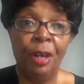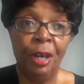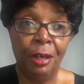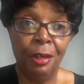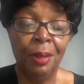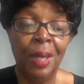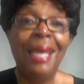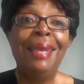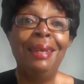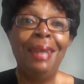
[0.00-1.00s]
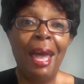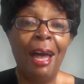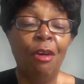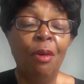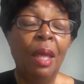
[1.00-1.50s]
her
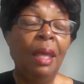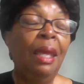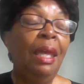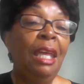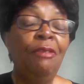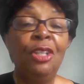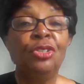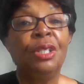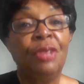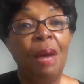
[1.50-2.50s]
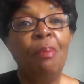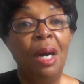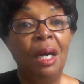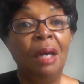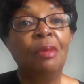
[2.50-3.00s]
now." Eventually, that
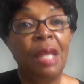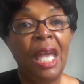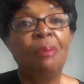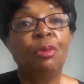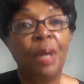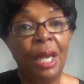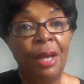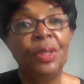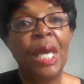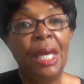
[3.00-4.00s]
mom came around